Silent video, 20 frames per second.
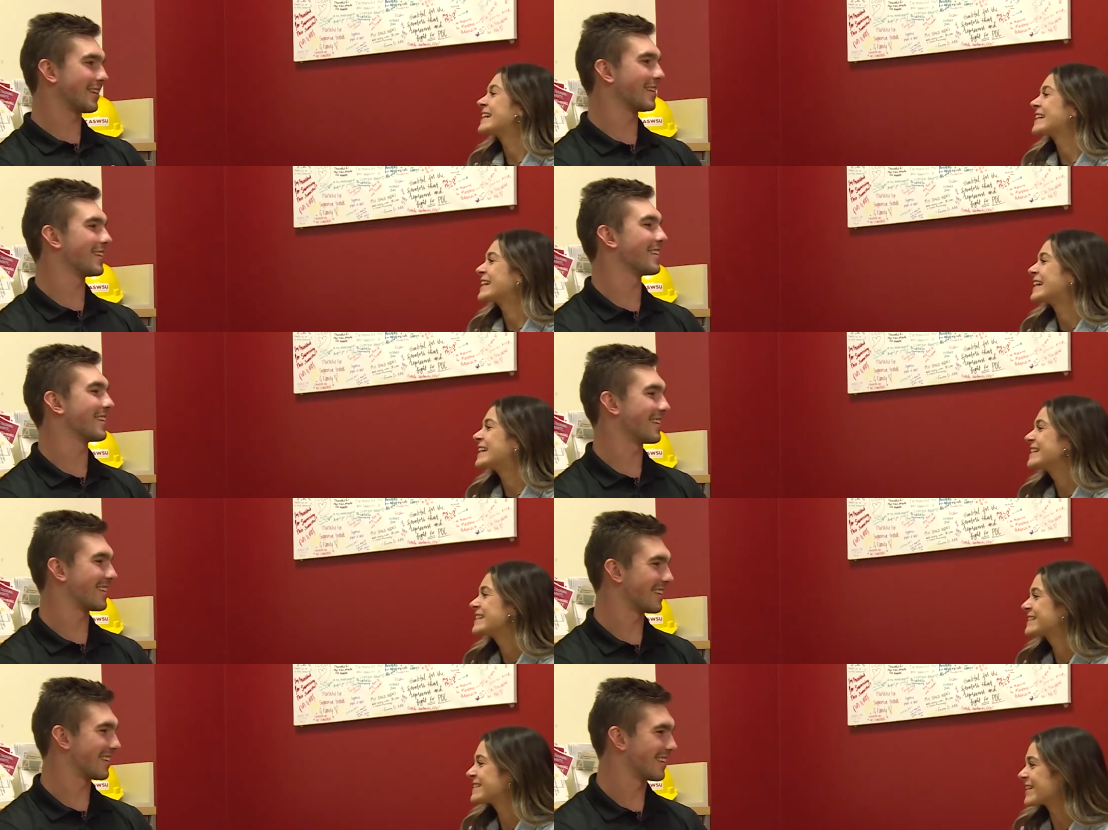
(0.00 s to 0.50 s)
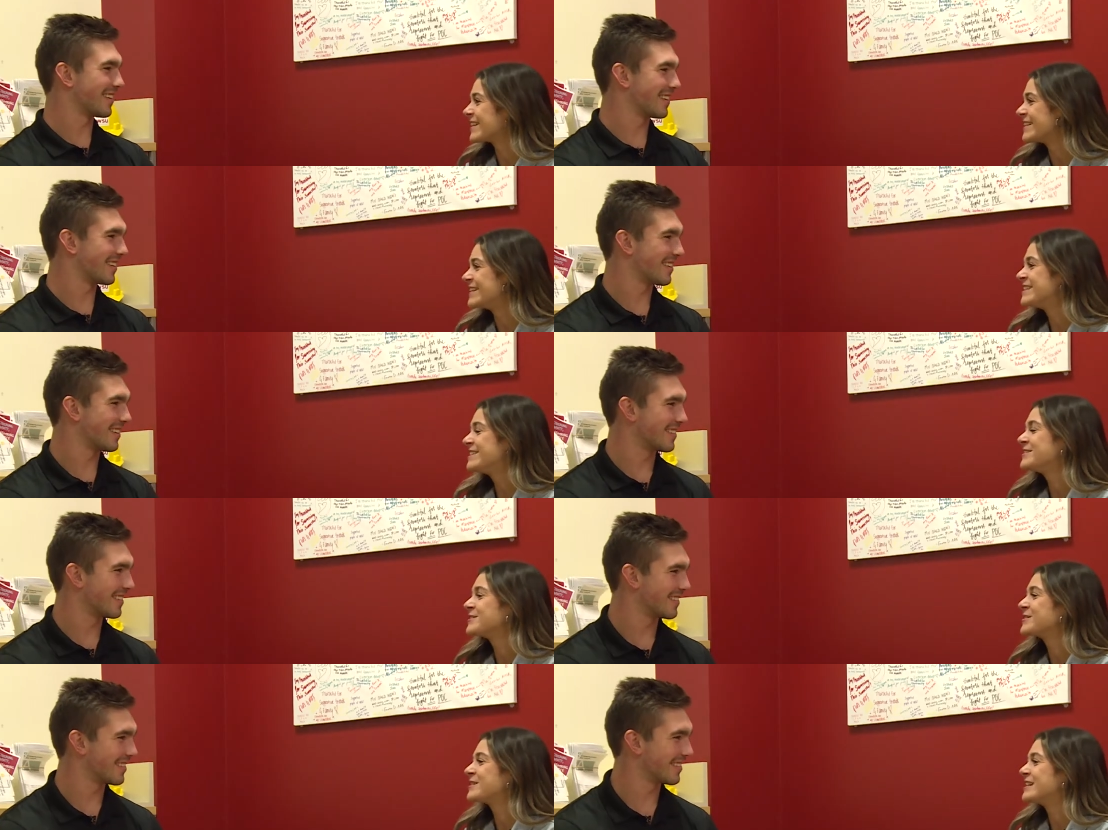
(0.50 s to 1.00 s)
Speaker 1: Getting started,
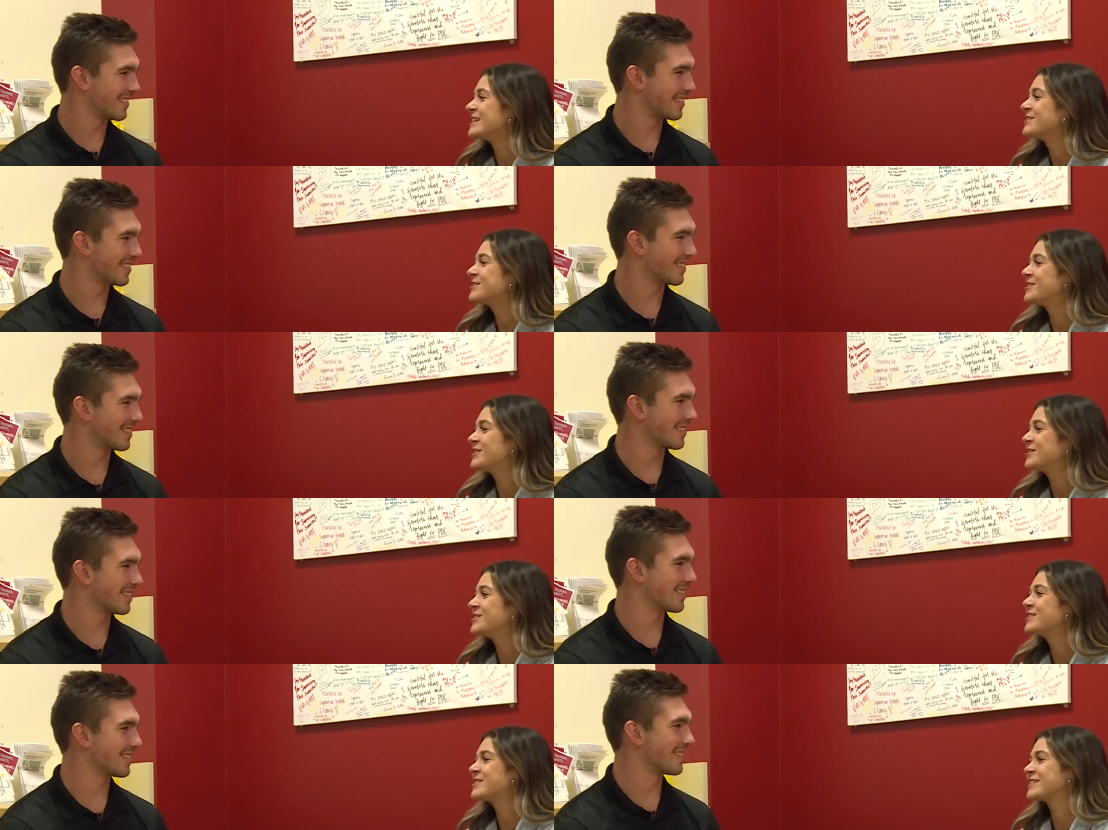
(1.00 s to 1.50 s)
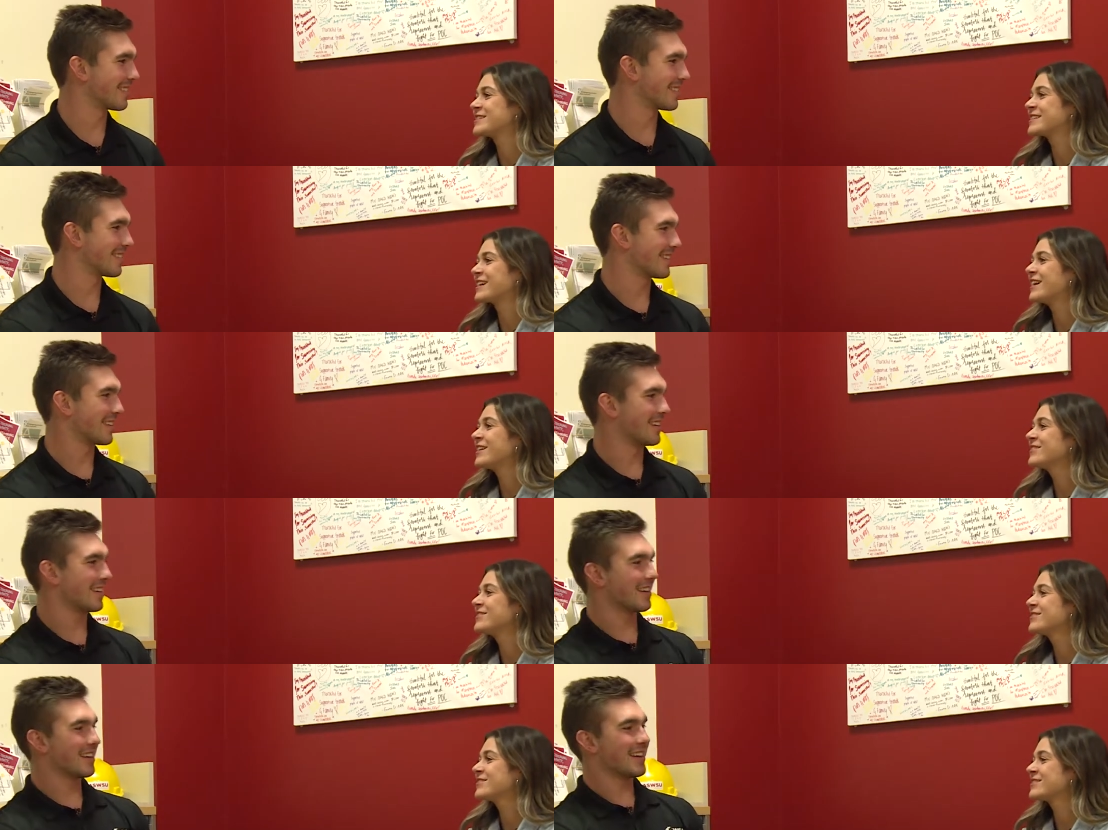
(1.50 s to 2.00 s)
do you want to introduce
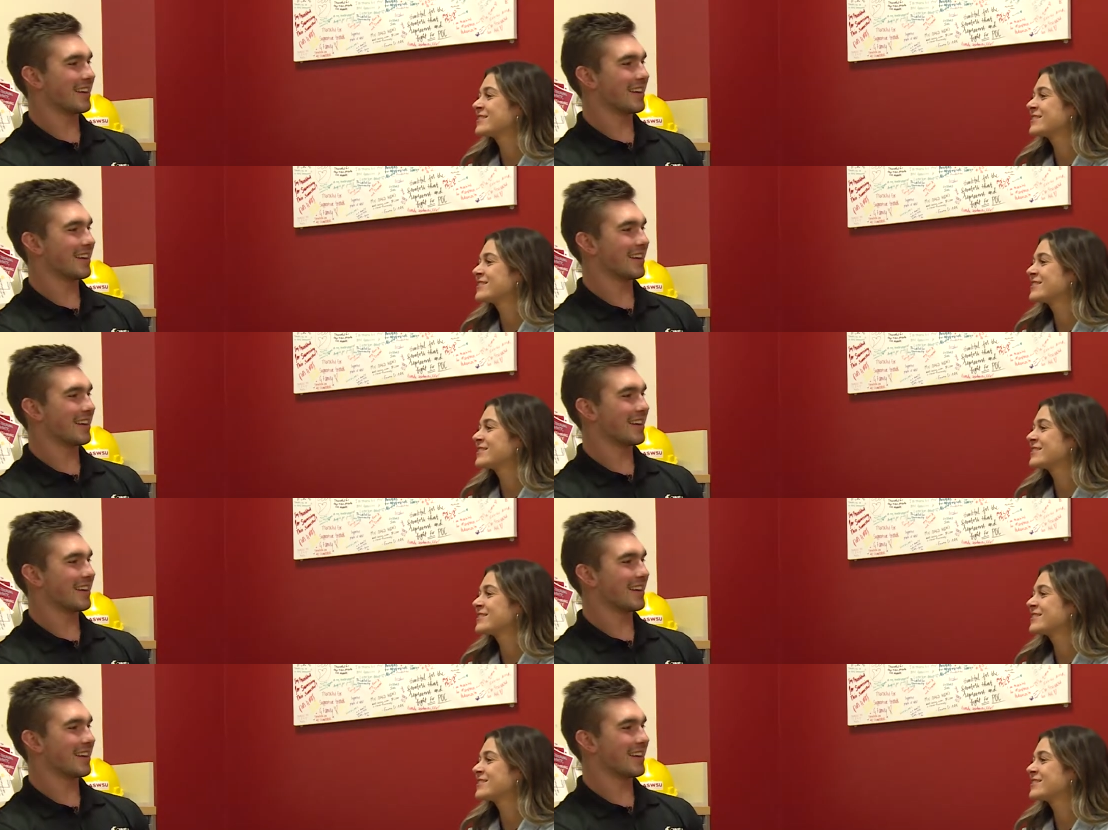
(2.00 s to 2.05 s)
yourself?